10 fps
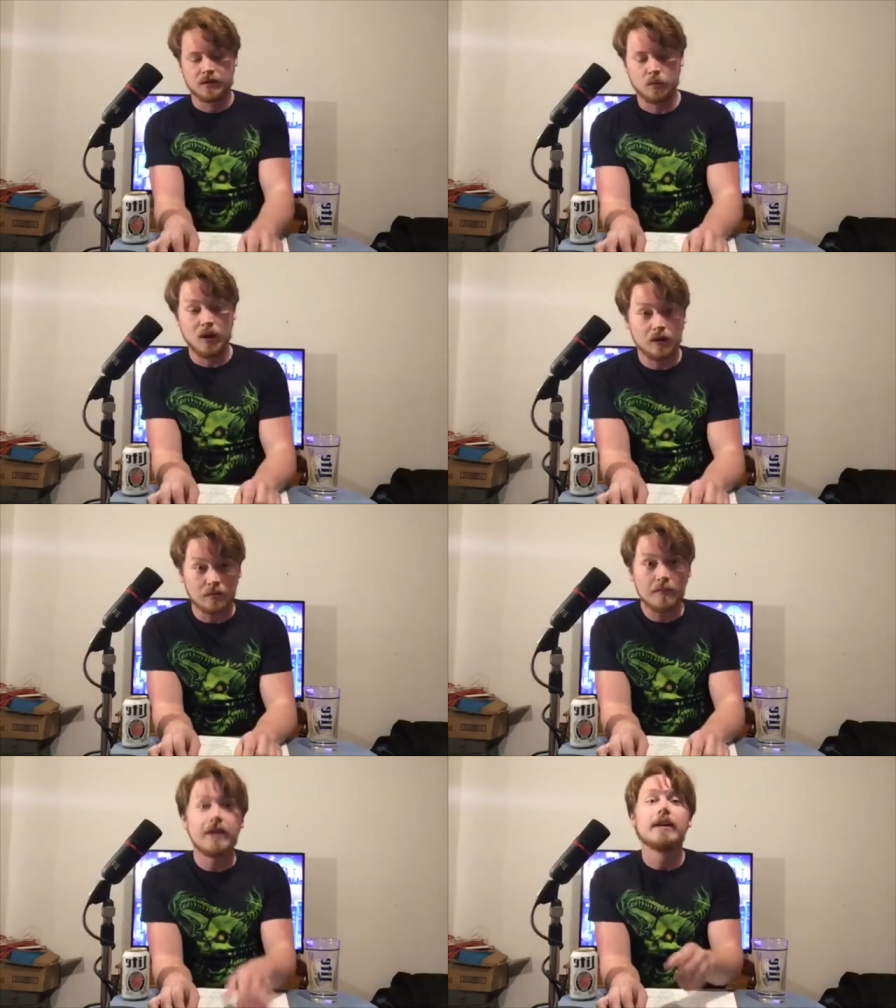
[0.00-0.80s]
Welcome.
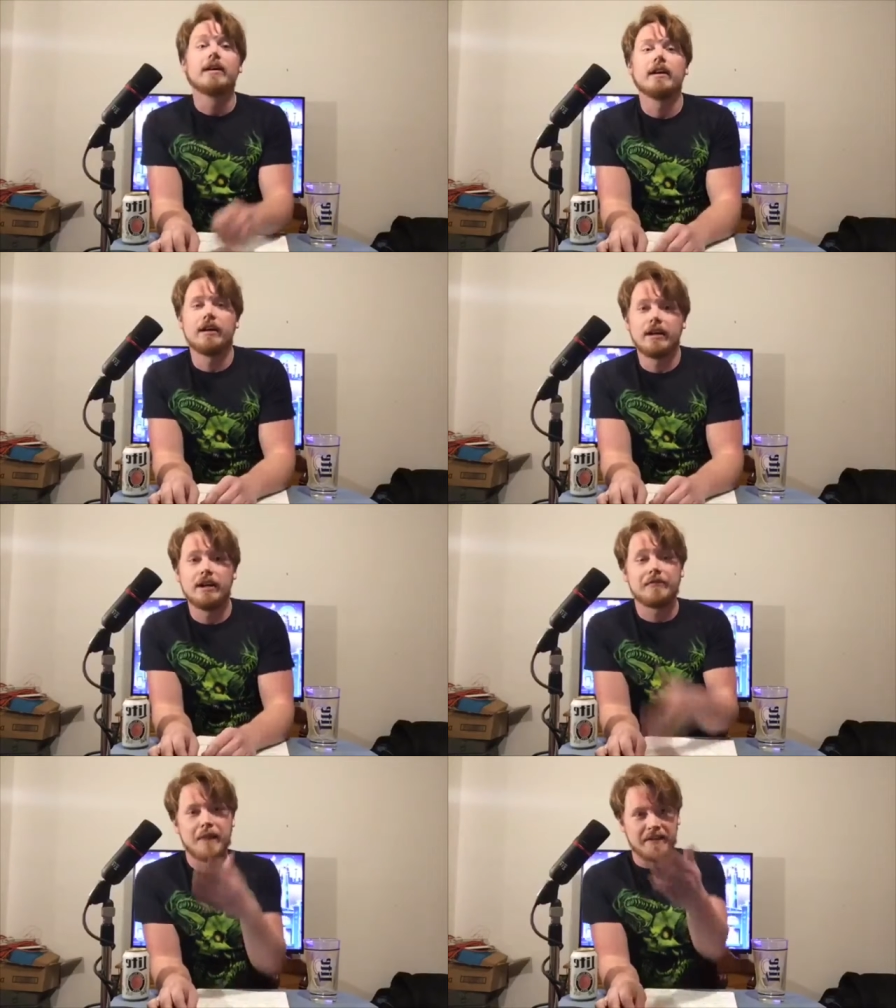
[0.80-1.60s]

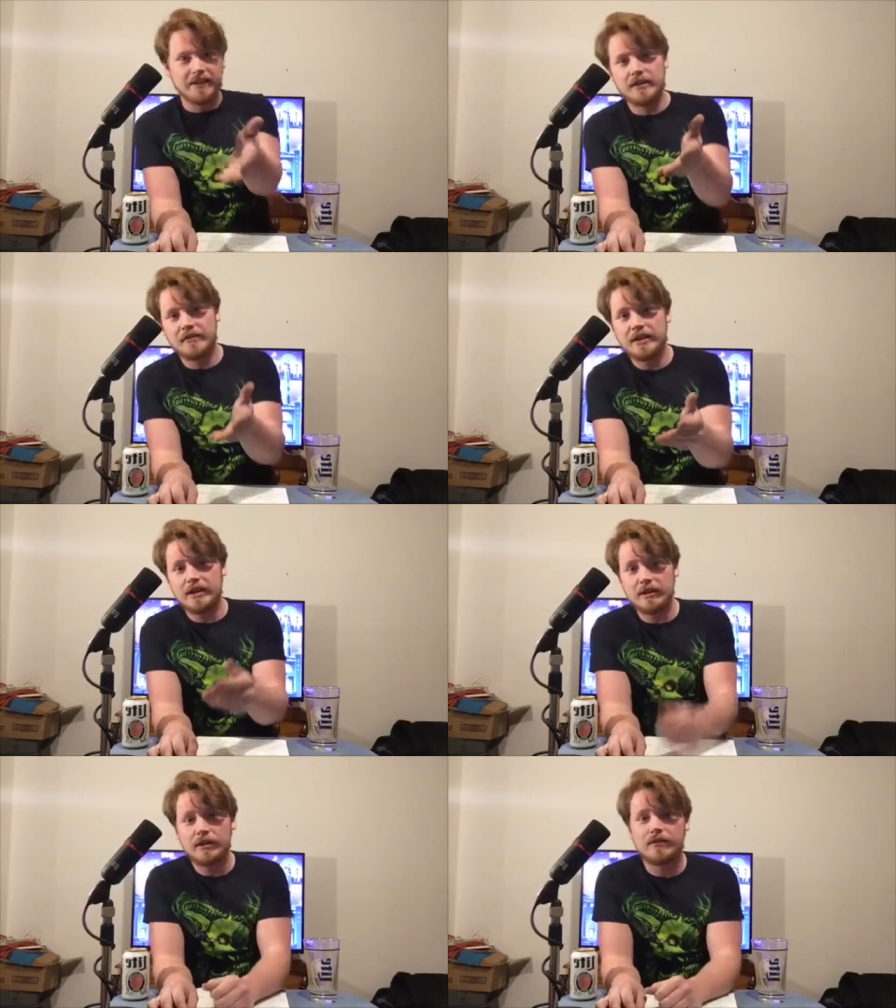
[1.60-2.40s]
If by the end of the
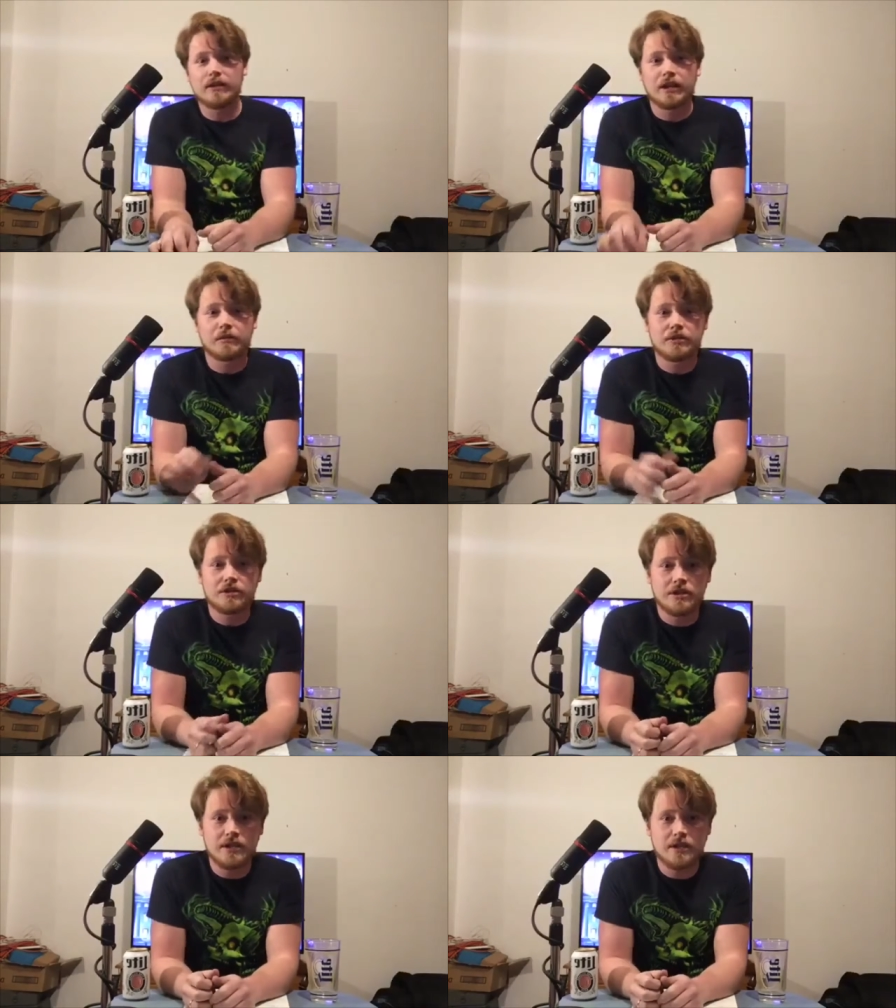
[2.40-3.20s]
video, if you like what you
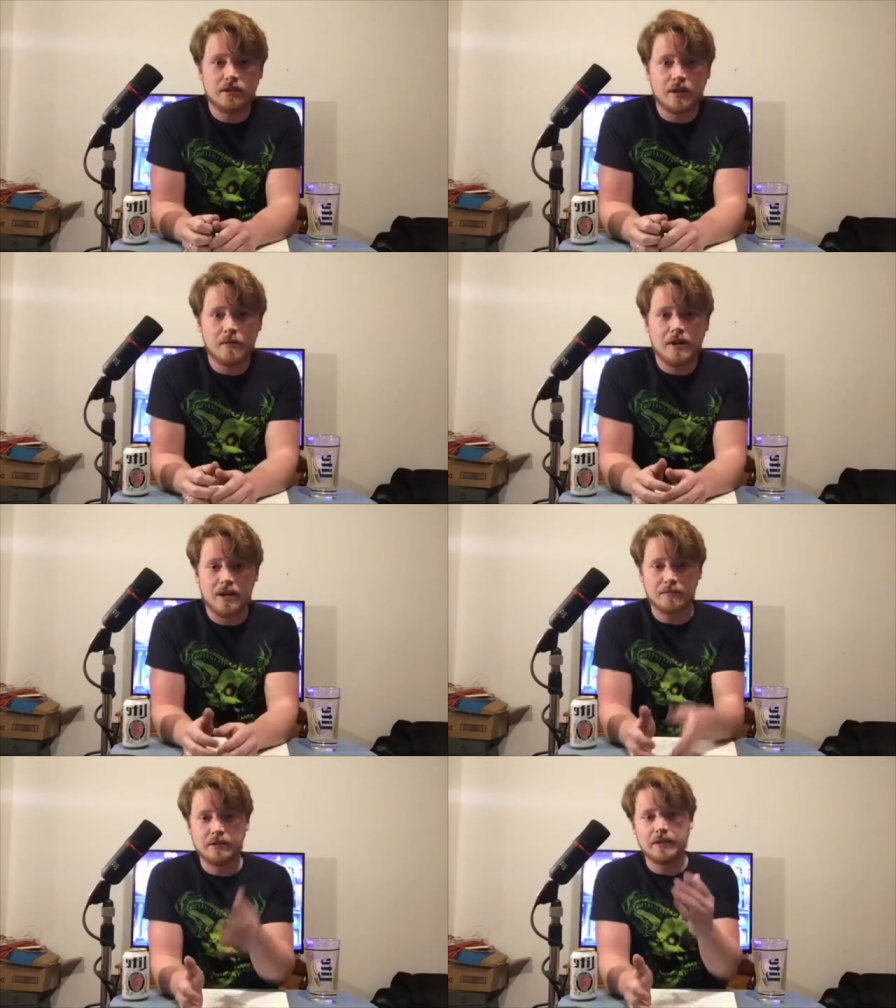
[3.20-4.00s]
see, go down to the
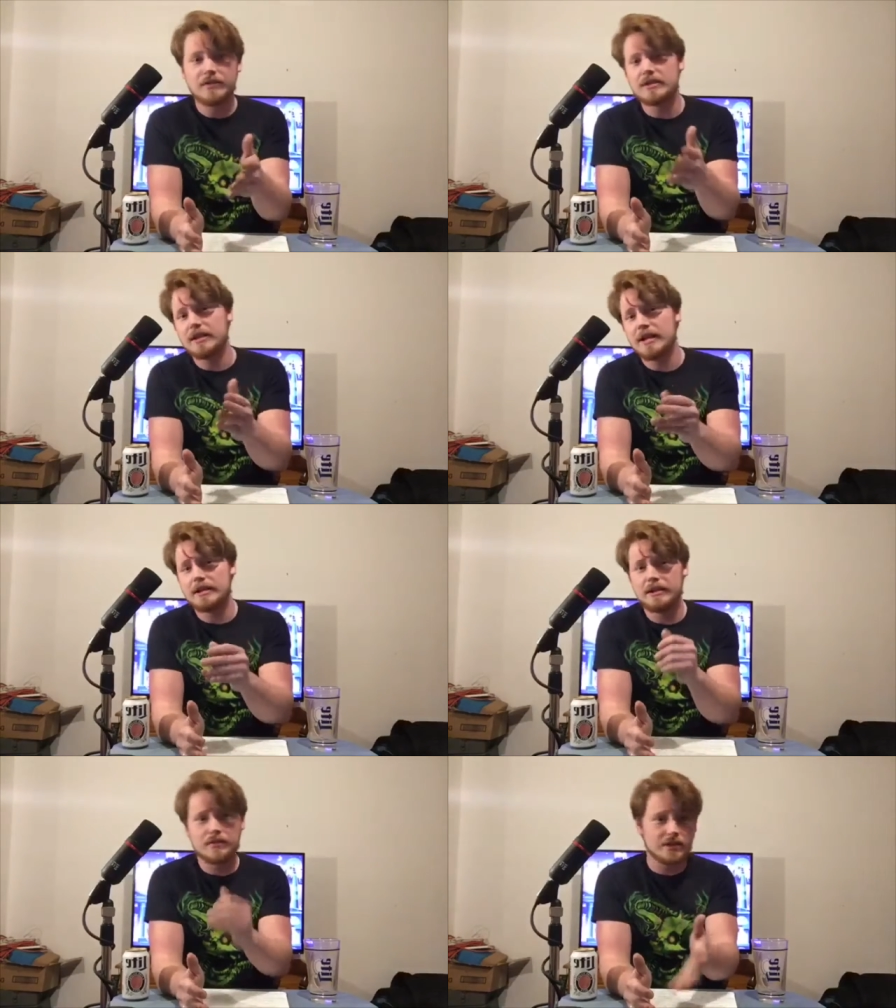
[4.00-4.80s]
bottom and leave us a like,
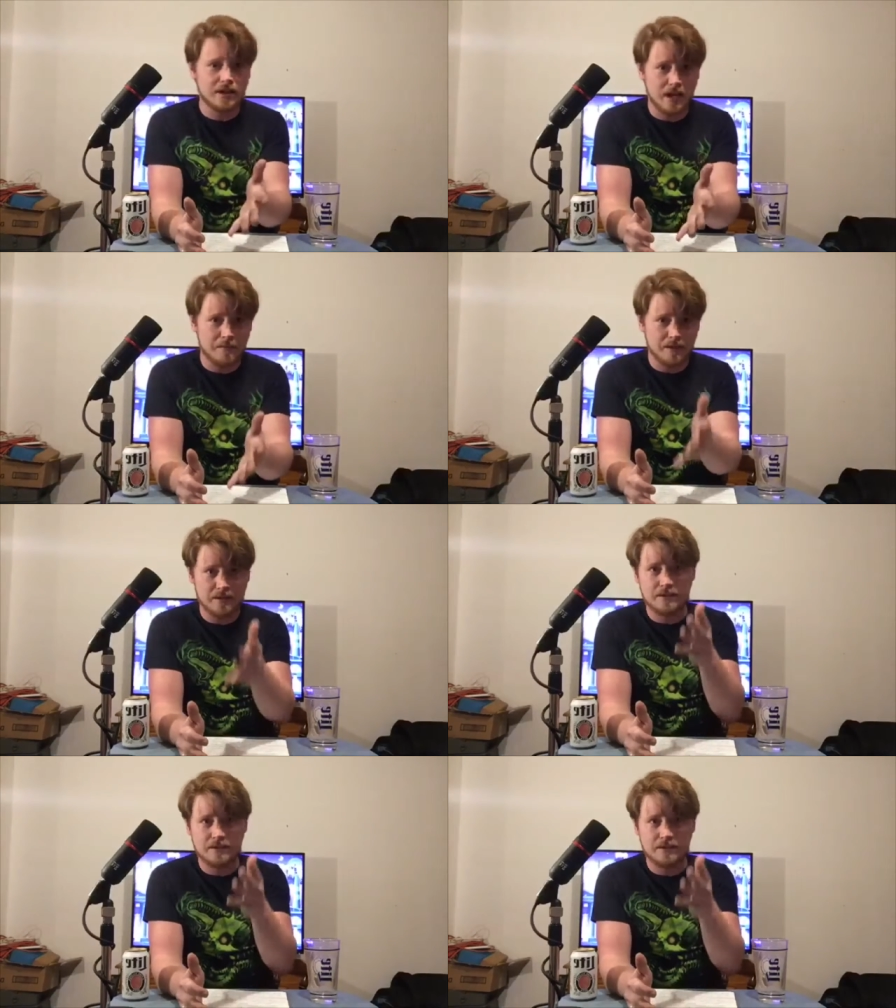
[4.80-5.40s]
leave us a comment,